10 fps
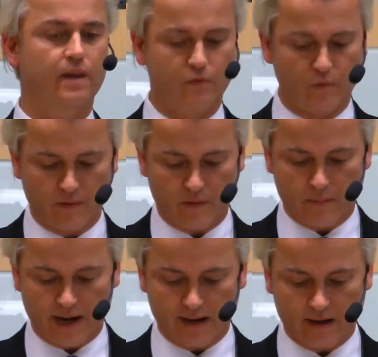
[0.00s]
if we
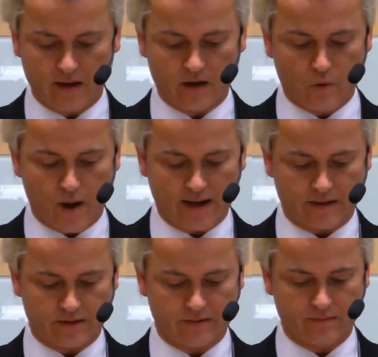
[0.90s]
remain
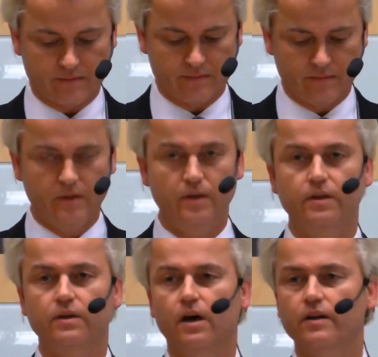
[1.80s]
quiet.
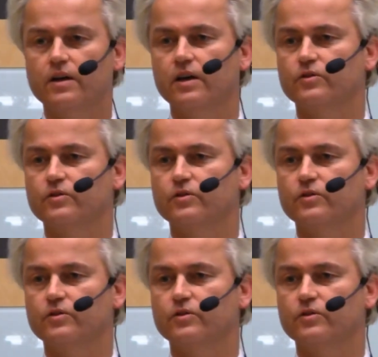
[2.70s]
On the